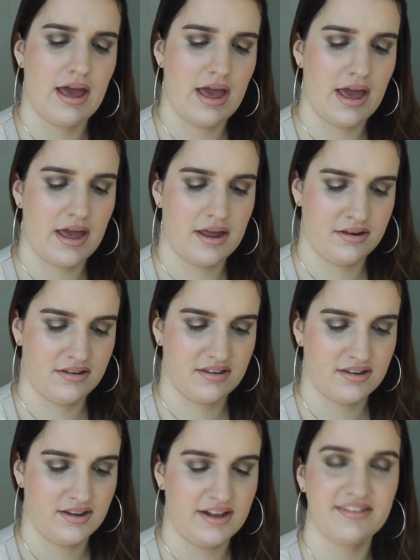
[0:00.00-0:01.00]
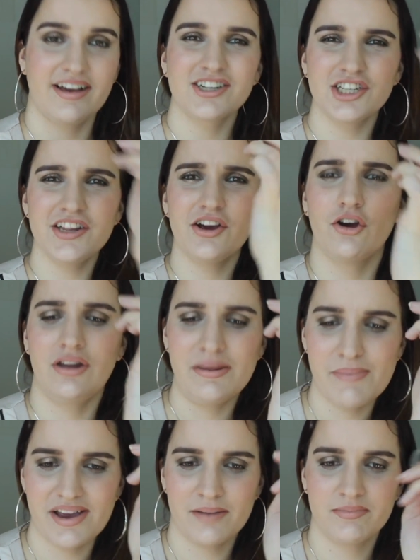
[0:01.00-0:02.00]
and it's actually the only
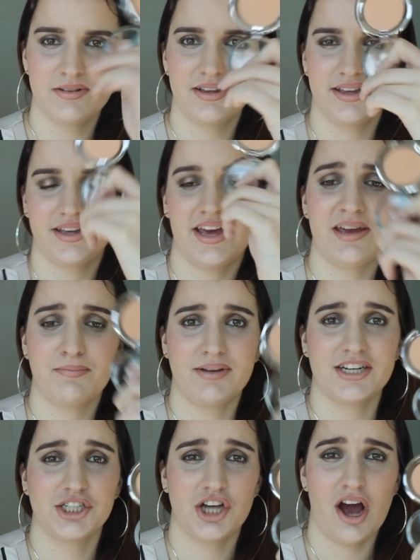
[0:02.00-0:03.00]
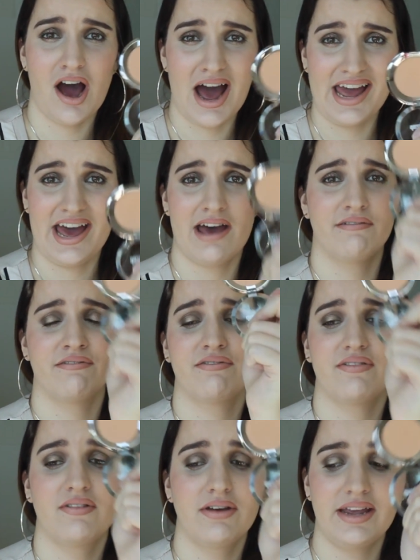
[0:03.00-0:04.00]
Makeup Geek blush I
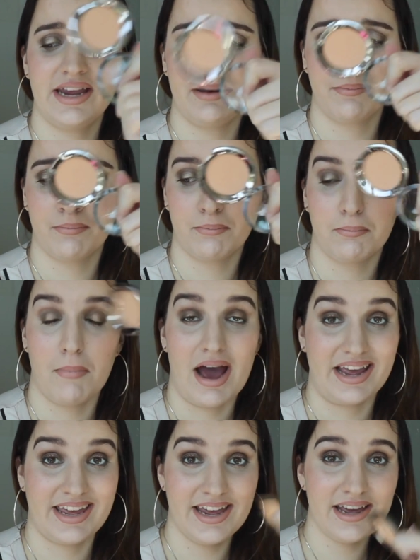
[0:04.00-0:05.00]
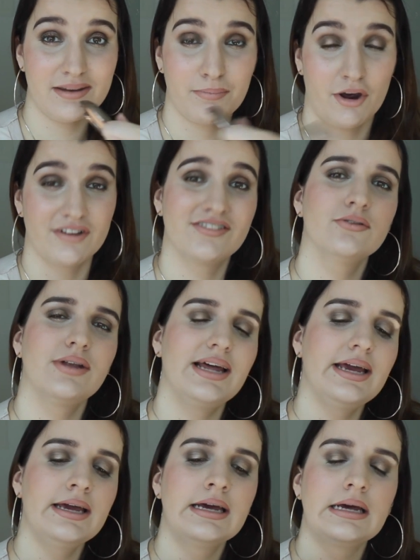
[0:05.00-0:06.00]
have in my kit
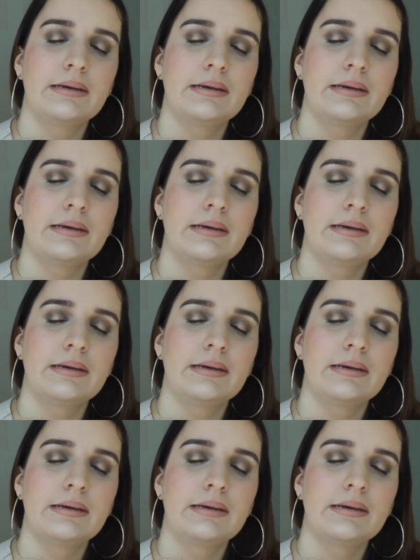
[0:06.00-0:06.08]
personally,